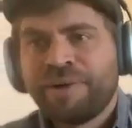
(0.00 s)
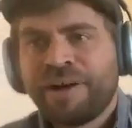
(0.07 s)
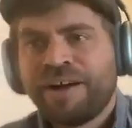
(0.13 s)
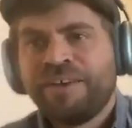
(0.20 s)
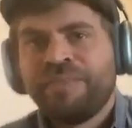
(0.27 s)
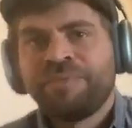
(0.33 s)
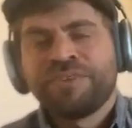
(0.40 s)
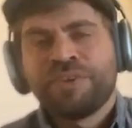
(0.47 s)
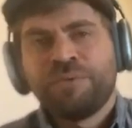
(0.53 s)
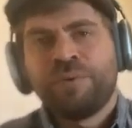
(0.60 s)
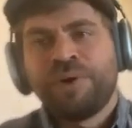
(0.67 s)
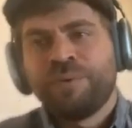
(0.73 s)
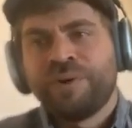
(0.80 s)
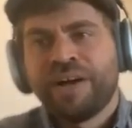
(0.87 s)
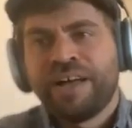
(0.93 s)
but
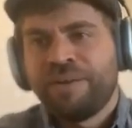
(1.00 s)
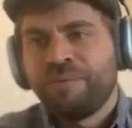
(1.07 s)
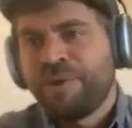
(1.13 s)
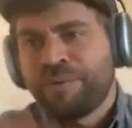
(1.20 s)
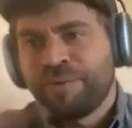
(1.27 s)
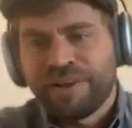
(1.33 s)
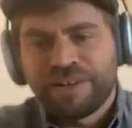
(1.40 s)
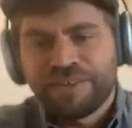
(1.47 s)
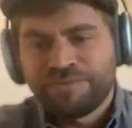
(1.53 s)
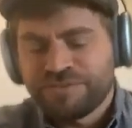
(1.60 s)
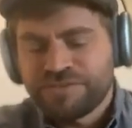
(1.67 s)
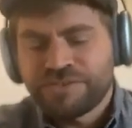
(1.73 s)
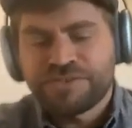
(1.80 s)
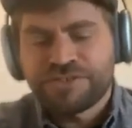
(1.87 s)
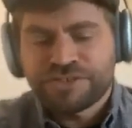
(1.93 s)
we were
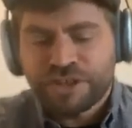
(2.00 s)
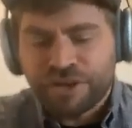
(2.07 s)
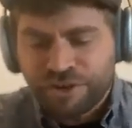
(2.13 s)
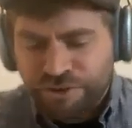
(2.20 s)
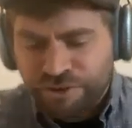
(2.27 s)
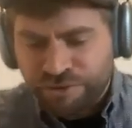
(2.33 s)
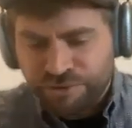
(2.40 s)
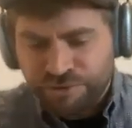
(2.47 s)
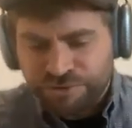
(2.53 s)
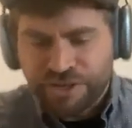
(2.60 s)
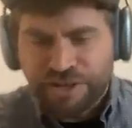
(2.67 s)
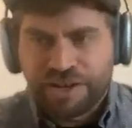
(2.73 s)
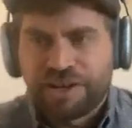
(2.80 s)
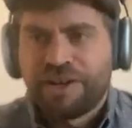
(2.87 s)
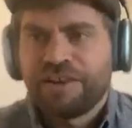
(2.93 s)
so
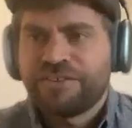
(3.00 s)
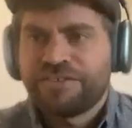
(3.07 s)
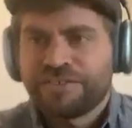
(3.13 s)
dark,